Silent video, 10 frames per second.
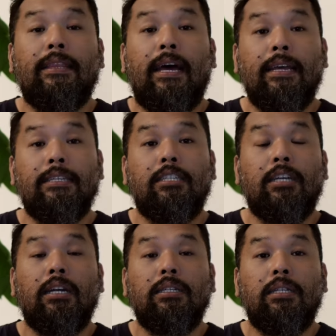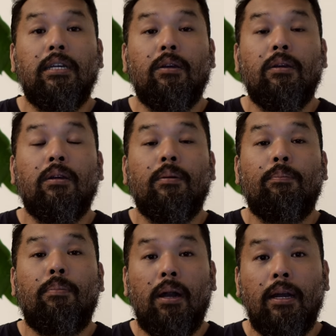that is charging
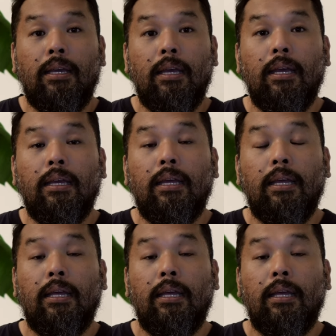parking